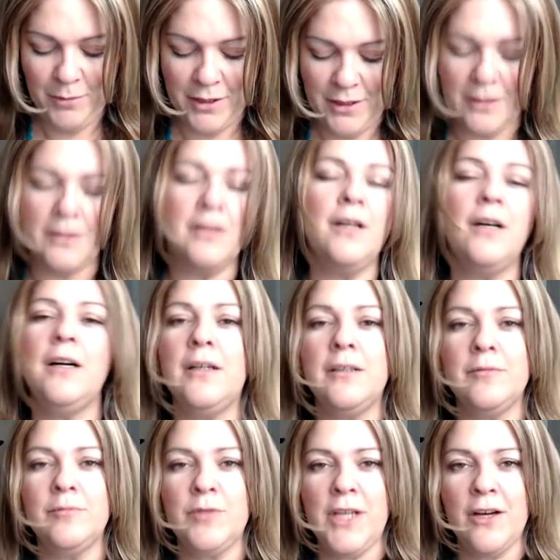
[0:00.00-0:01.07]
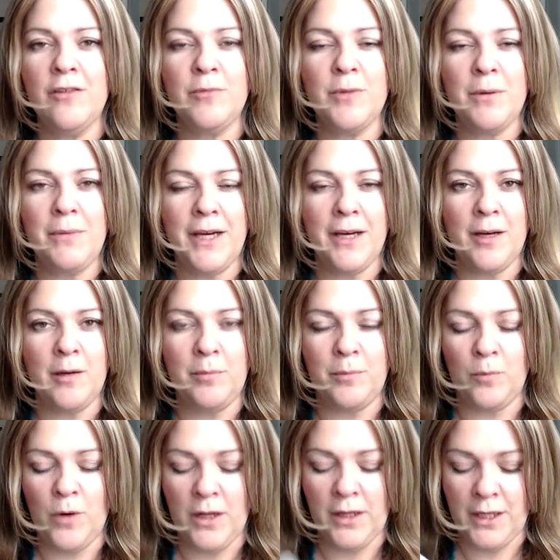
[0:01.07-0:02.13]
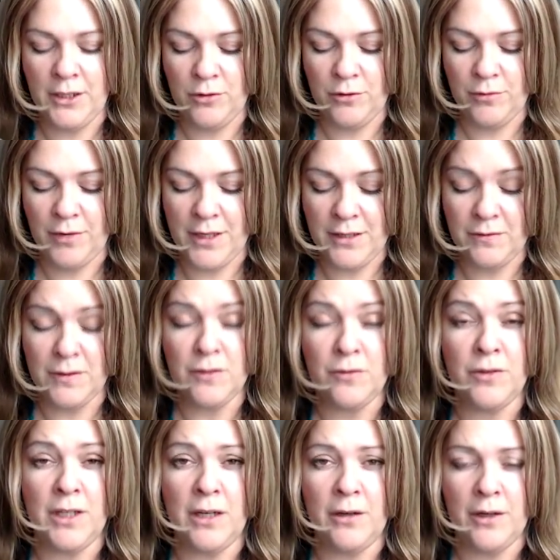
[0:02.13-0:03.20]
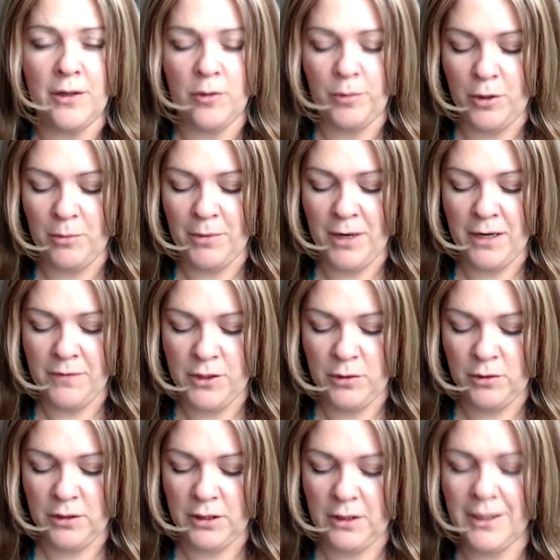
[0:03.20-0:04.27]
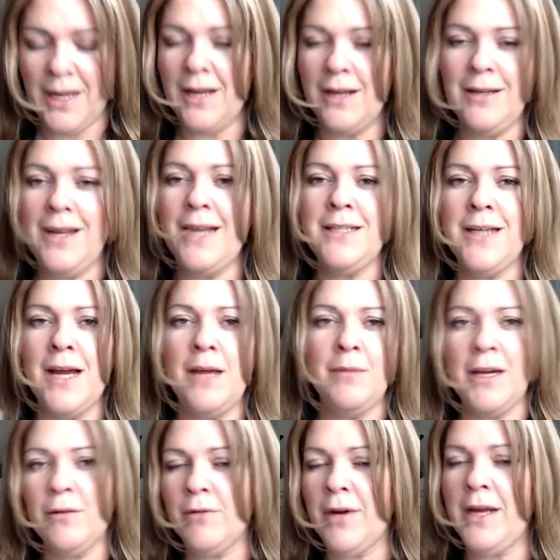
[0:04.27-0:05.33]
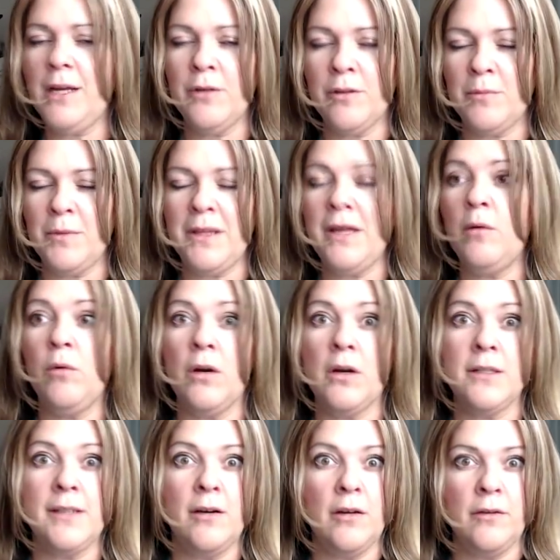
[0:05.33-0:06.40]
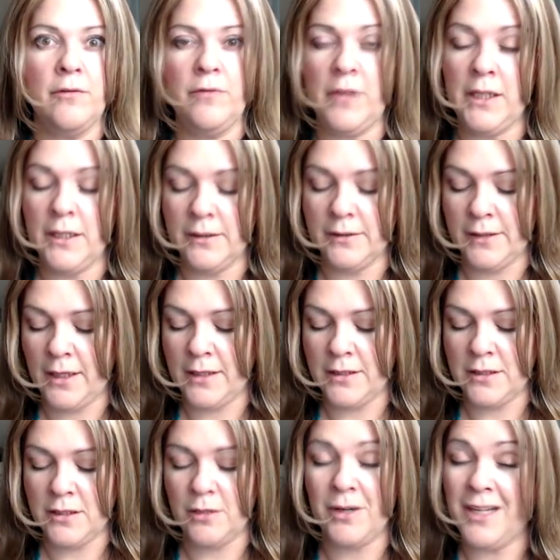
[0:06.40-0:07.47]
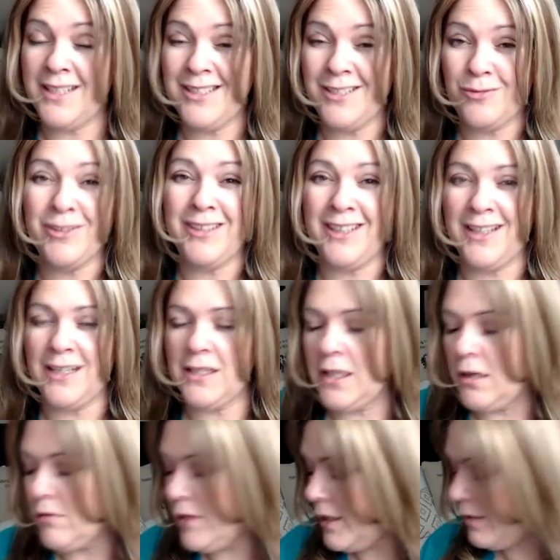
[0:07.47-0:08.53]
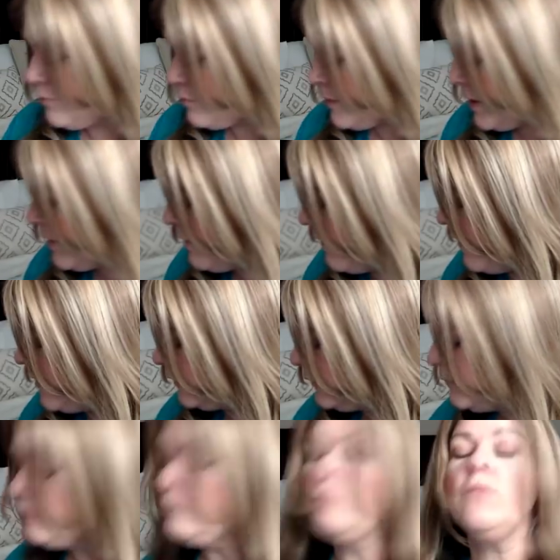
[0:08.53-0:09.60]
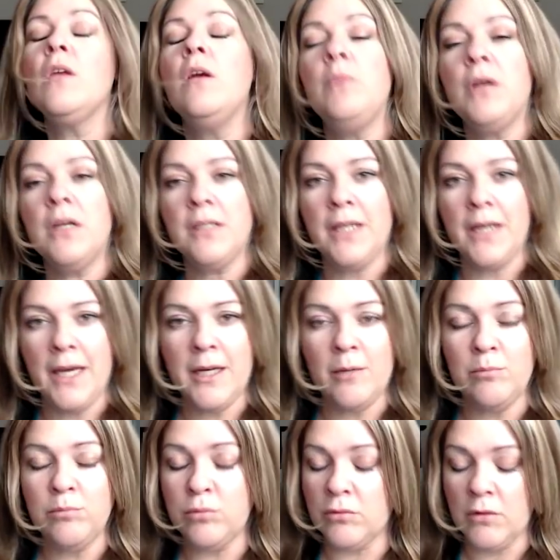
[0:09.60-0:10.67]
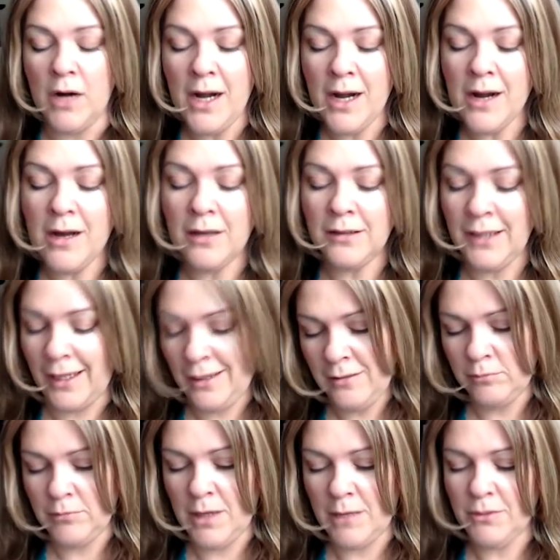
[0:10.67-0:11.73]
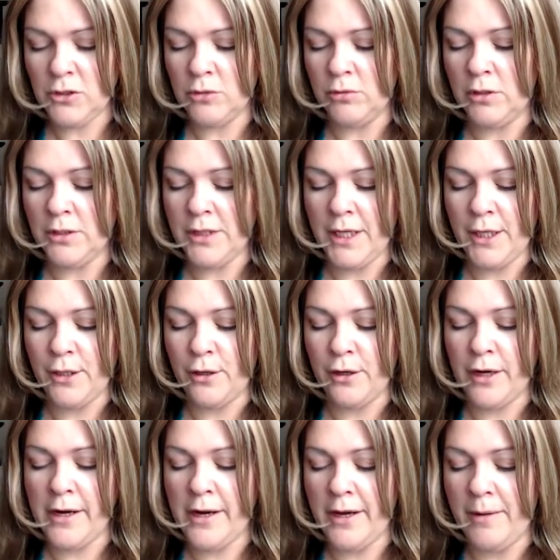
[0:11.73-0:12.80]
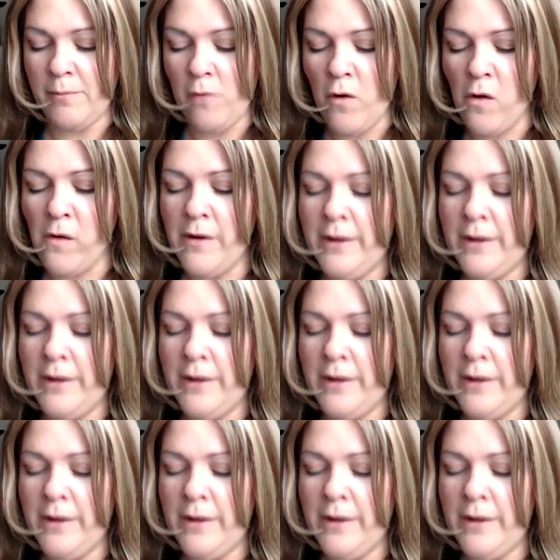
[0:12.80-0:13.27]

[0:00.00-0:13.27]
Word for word: I'm going to uh, take off my makeup while I do the rest of this video, and I hope you don't mind if I do a little nighttime get ready with me. That works out conveniently, considering I just really need to get ready for bed. Because I get up bright and ugly. Mama squirrel's got to earn a nut.